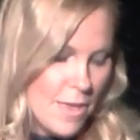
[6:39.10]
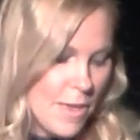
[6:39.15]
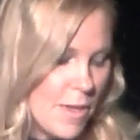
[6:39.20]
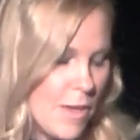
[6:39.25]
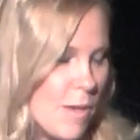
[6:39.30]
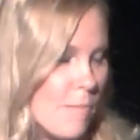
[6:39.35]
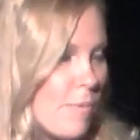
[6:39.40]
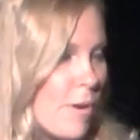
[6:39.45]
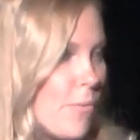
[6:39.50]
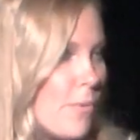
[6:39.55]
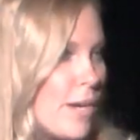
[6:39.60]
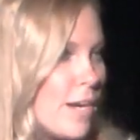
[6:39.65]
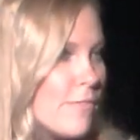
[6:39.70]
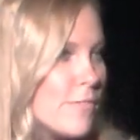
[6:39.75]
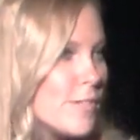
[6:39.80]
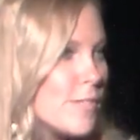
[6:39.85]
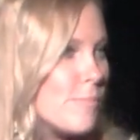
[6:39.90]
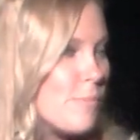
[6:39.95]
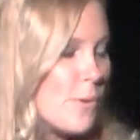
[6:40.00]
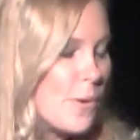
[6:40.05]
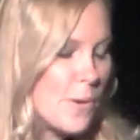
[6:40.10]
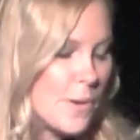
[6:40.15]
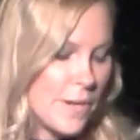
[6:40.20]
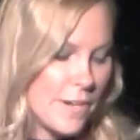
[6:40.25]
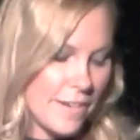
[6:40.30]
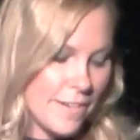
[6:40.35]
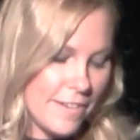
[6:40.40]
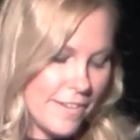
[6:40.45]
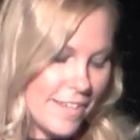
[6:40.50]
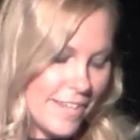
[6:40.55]
But whatever sport
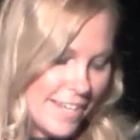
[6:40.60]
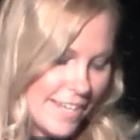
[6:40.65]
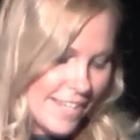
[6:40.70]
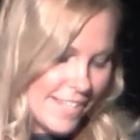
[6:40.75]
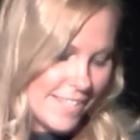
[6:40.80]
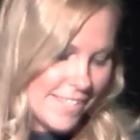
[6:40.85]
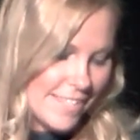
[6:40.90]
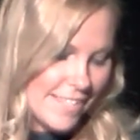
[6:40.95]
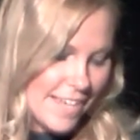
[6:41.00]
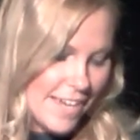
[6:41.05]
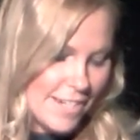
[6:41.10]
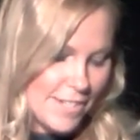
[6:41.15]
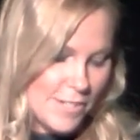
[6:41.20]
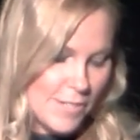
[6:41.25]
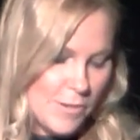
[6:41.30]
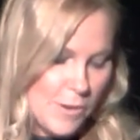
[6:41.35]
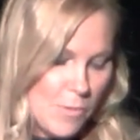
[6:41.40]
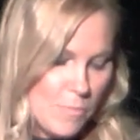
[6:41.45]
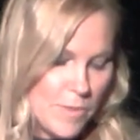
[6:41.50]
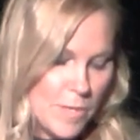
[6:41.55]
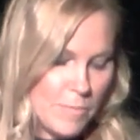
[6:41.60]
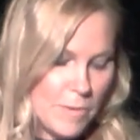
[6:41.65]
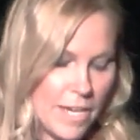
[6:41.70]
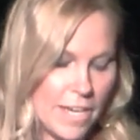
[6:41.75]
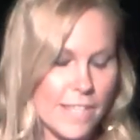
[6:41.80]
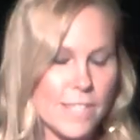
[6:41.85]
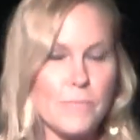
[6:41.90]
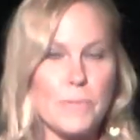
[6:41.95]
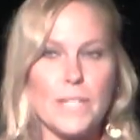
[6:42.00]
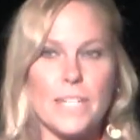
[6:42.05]
it is, I just hope that my
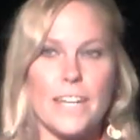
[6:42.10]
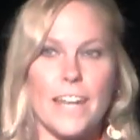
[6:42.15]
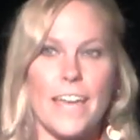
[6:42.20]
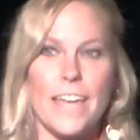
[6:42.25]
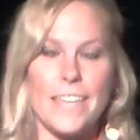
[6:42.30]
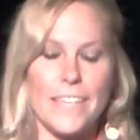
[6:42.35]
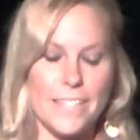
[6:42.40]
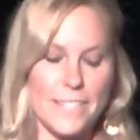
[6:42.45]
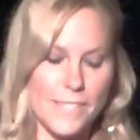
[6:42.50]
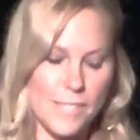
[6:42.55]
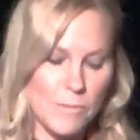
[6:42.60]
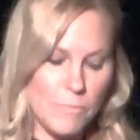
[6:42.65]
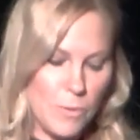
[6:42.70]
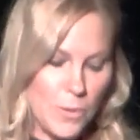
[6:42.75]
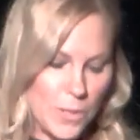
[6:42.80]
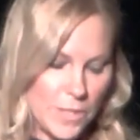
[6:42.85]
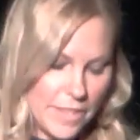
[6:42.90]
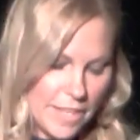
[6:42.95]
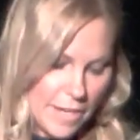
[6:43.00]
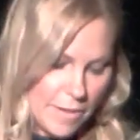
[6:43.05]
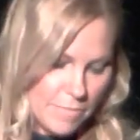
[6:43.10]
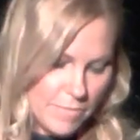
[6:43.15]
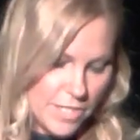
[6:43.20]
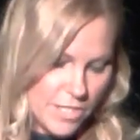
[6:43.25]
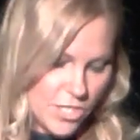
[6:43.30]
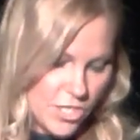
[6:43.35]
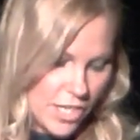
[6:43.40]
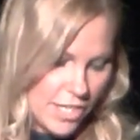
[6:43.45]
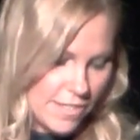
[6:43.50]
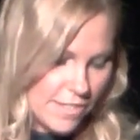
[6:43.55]
husband and I can support them to
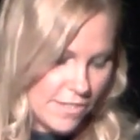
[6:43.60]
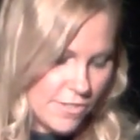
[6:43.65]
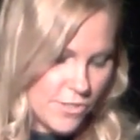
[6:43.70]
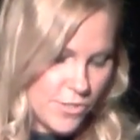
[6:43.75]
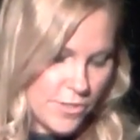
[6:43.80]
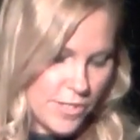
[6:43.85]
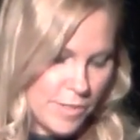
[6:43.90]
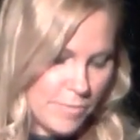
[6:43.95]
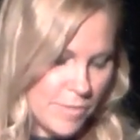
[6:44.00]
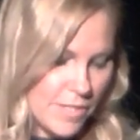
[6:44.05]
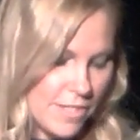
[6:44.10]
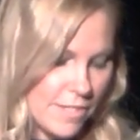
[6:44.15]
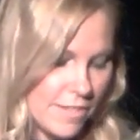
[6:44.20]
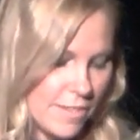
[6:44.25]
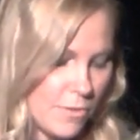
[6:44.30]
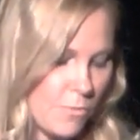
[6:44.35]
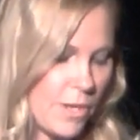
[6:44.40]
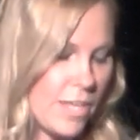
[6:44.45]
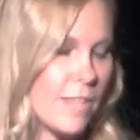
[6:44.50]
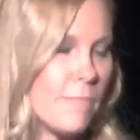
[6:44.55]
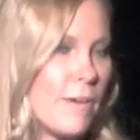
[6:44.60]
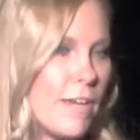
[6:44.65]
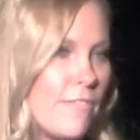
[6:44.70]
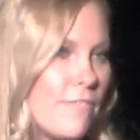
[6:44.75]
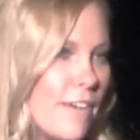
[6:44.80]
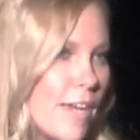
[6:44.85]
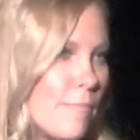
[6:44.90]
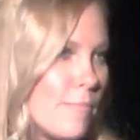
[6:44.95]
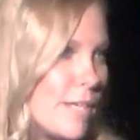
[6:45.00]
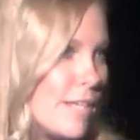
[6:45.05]
chase their dreams the way that my
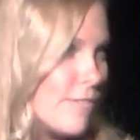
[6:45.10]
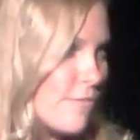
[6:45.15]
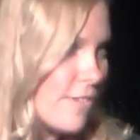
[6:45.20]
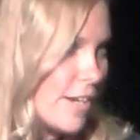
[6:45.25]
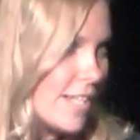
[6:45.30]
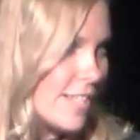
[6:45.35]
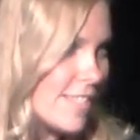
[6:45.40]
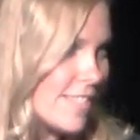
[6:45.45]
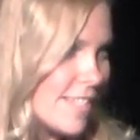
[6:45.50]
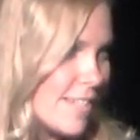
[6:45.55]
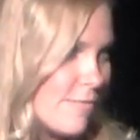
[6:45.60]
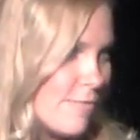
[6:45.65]
family and friends did for